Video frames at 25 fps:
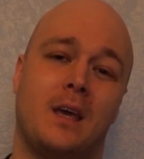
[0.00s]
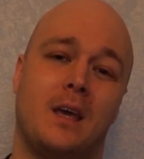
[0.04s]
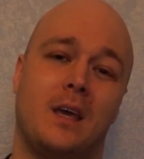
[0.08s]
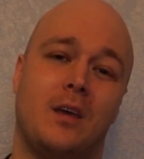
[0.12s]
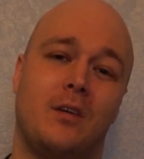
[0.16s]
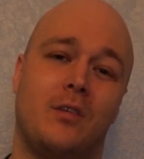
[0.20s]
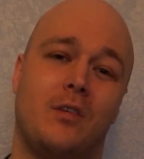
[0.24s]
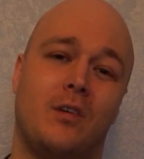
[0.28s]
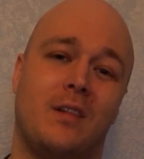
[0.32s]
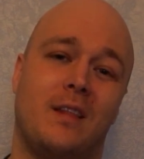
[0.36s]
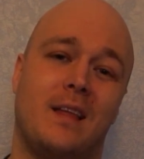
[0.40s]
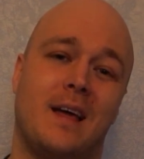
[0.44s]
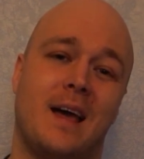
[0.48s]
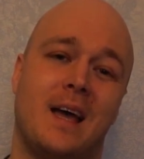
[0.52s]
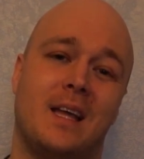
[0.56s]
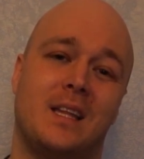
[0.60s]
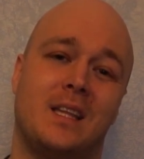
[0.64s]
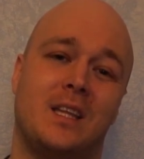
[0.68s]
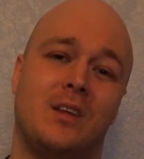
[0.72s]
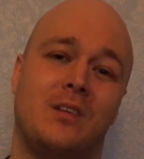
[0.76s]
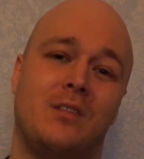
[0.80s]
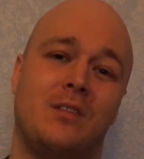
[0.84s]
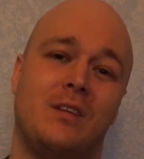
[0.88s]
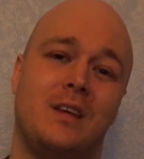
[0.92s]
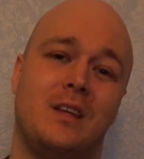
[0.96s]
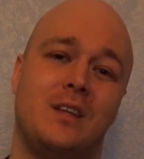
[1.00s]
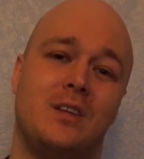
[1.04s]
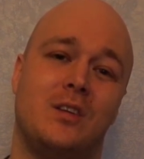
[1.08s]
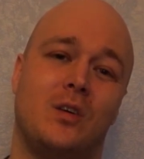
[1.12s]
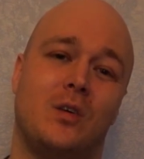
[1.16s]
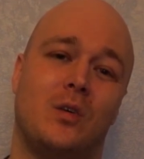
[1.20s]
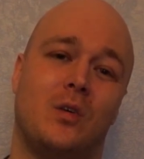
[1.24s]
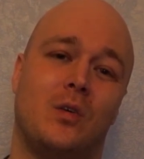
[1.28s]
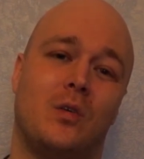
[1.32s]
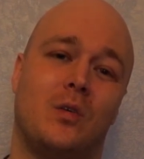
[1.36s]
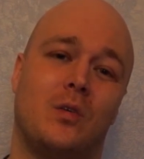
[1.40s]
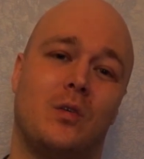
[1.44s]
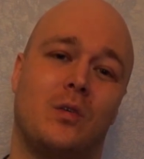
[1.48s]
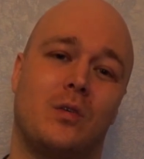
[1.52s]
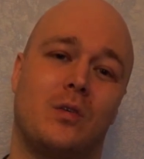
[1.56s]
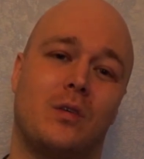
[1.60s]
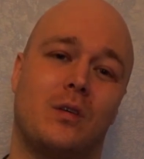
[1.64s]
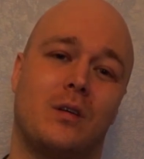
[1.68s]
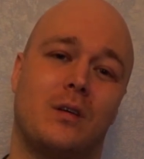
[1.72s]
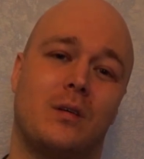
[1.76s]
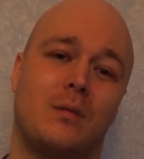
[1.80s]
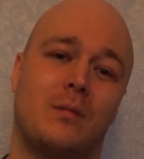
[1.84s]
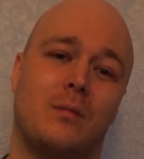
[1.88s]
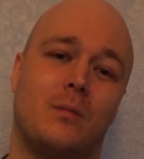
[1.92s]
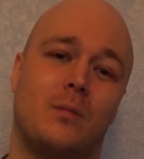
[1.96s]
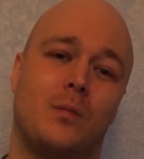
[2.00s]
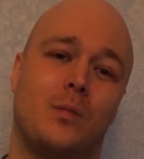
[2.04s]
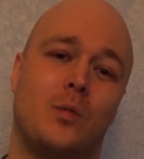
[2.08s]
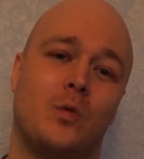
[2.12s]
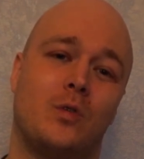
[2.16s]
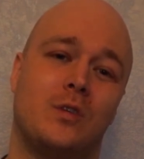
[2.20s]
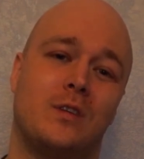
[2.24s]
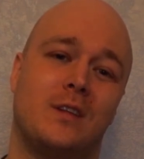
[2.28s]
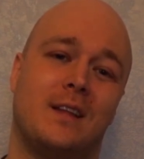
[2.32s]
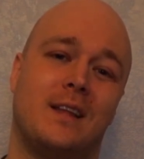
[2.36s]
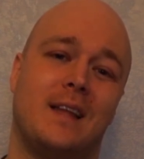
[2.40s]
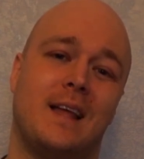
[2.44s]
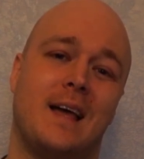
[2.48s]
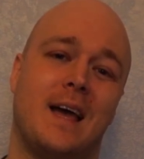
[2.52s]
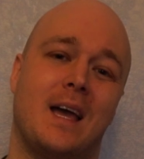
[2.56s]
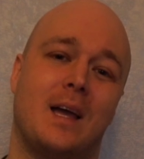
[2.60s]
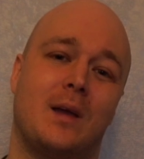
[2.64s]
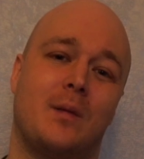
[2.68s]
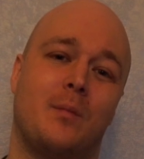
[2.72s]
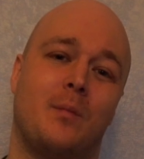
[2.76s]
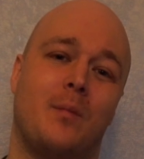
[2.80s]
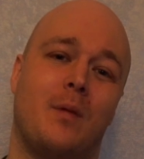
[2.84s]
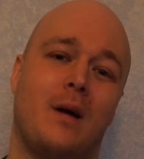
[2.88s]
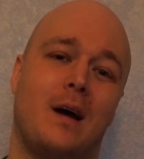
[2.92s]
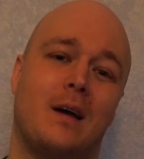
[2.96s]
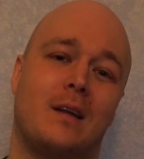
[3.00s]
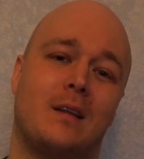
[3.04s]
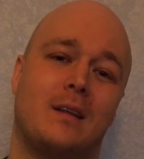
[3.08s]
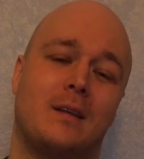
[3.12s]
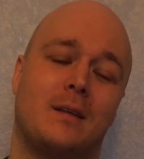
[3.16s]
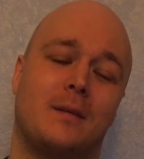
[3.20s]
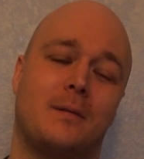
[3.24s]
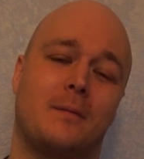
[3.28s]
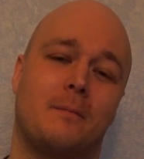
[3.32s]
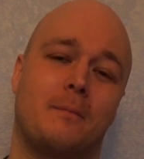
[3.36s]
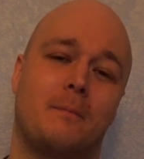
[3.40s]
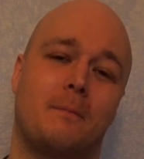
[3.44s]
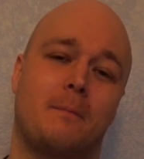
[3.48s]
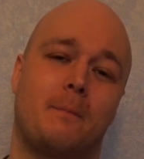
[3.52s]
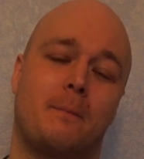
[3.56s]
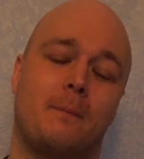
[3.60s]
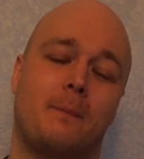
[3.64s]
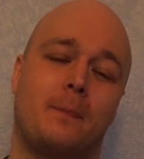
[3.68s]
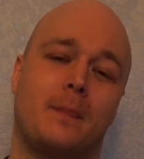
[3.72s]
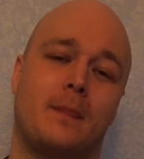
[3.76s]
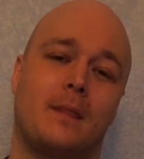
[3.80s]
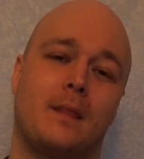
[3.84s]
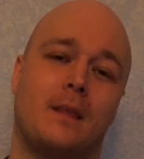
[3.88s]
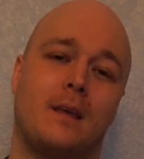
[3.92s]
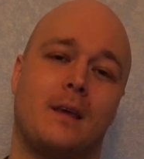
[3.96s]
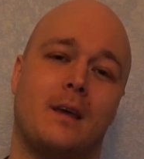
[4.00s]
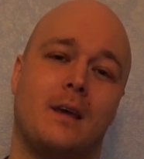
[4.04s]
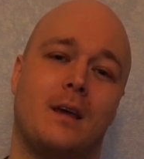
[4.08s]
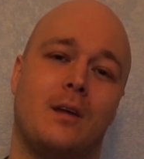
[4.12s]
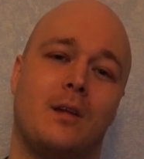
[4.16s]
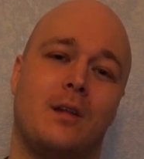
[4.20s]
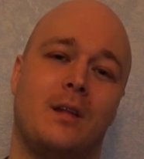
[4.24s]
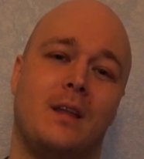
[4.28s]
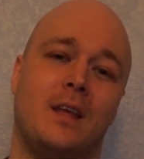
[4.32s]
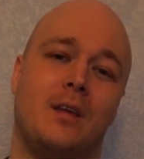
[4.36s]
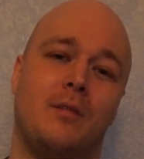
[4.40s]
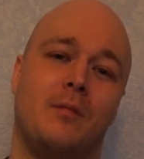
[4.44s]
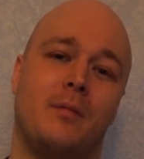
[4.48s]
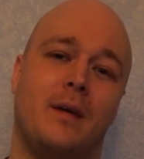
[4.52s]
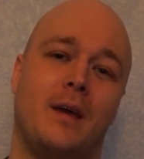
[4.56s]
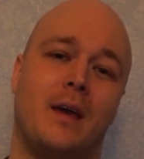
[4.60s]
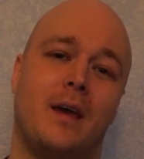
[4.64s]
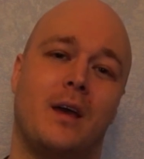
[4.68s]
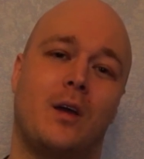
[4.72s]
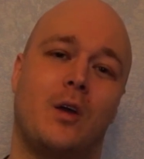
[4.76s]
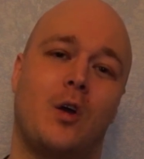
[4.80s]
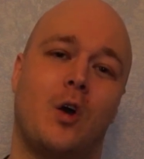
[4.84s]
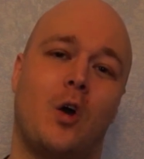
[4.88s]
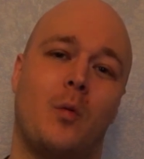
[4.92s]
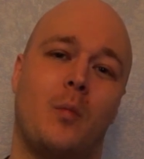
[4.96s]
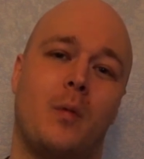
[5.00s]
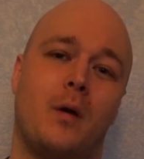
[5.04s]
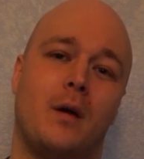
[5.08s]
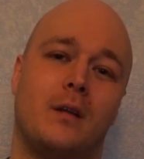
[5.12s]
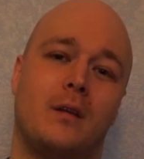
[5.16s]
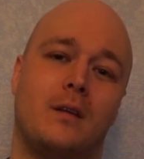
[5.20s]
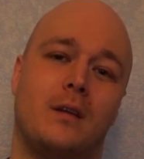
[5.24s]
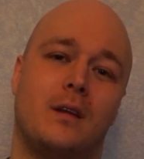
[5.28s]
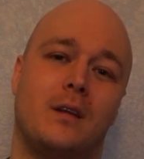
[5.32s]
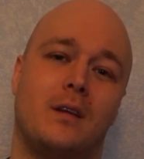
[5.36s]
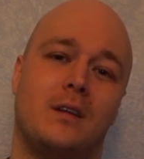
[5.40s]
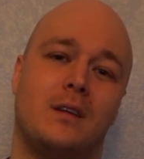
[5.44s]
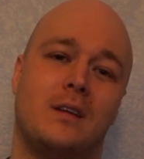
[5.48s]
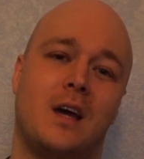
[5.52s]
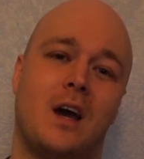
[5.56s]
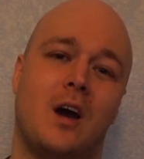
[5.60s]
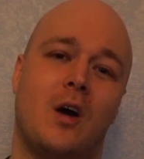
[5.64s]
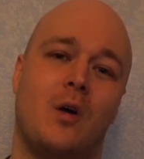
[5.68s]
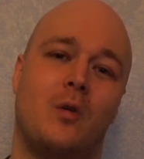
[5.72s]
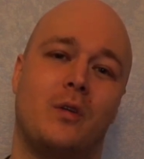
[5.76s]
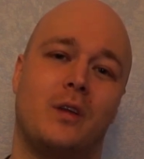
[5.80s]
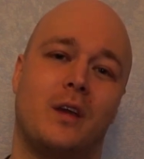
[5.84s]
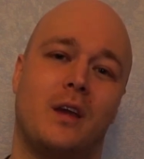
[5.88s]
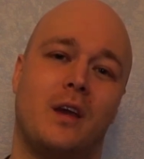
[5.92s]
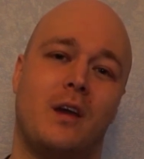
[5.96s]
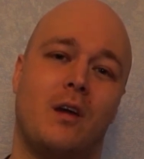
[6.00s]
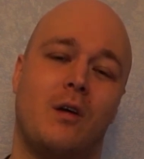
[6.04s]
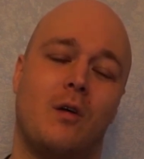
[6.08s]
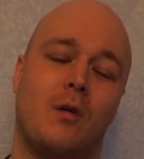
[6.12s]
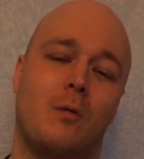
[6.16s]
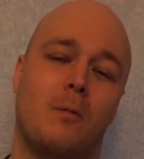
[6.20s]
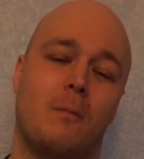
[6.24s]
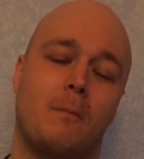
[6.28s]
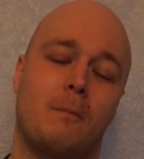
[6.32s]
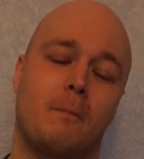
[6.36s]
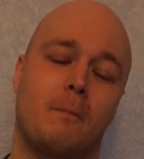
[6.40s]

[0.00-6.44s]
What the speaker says: If you like the video, push the like button and leave me a comment down here.